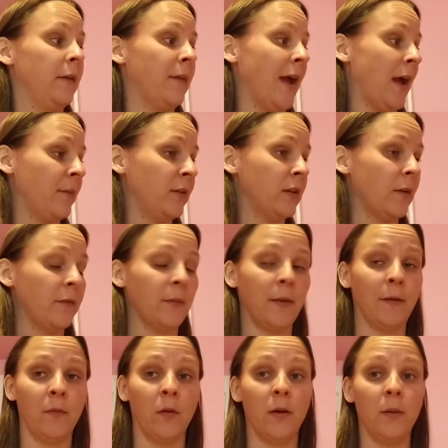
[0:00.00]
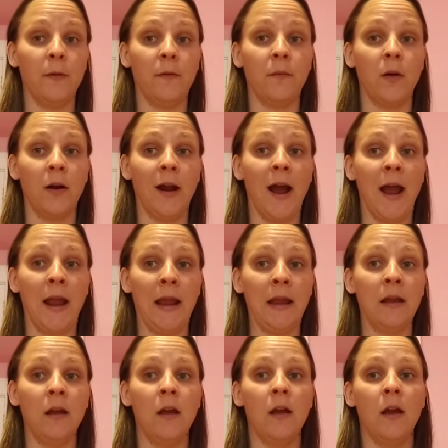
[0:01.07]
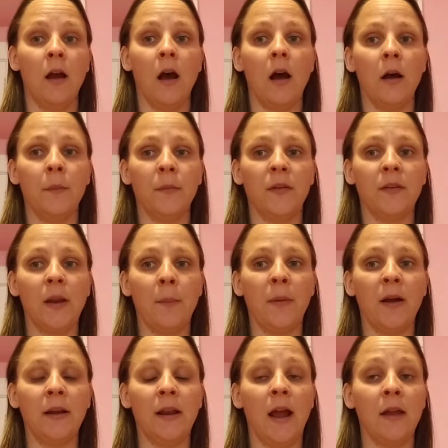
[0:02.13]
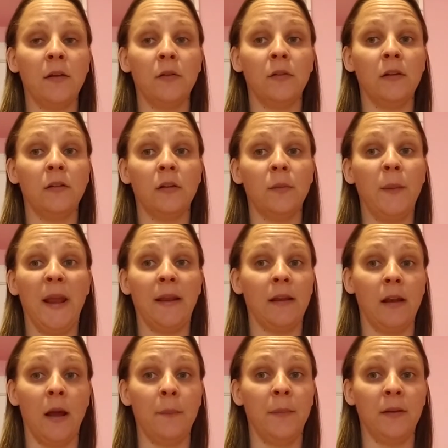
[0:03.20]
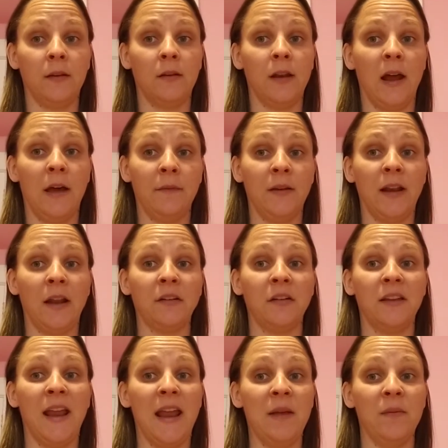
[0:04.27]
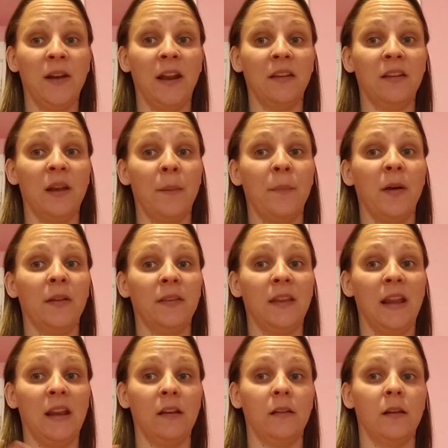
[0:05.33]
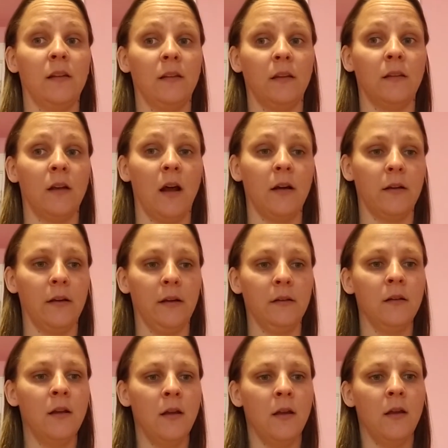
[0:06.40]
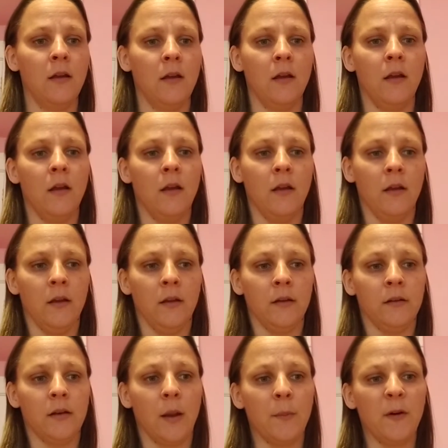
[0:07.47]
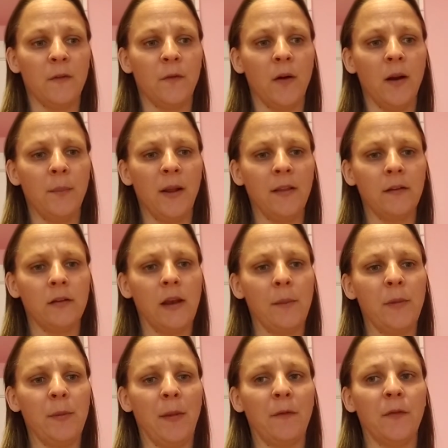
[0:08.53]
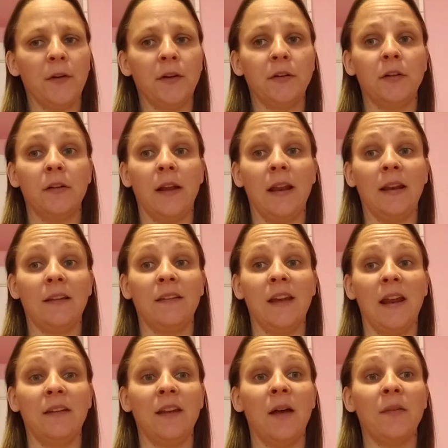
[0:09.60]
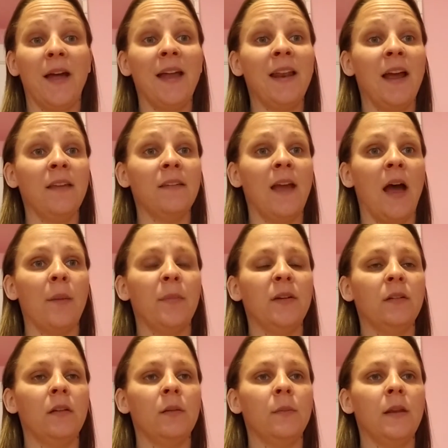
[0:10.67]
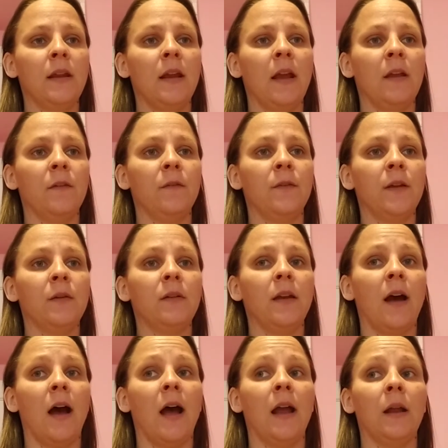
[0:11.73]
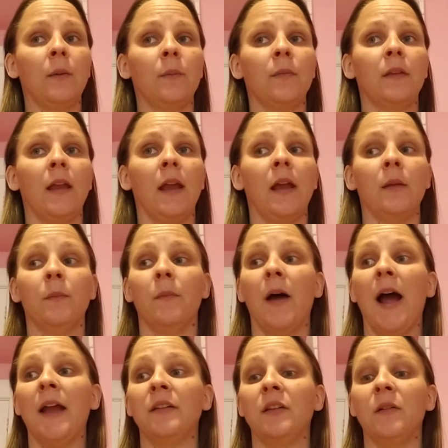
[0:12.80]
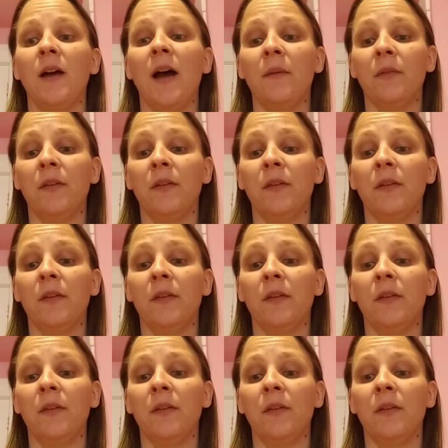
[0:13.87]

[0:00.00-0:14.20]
have stuff on my floor, before I step on it, I usually just pick it up and stuff. And I just hate when I step on things because it's not good. Number four on my list would be my furniture getting stained. Now, that has happened to me a few times, and I do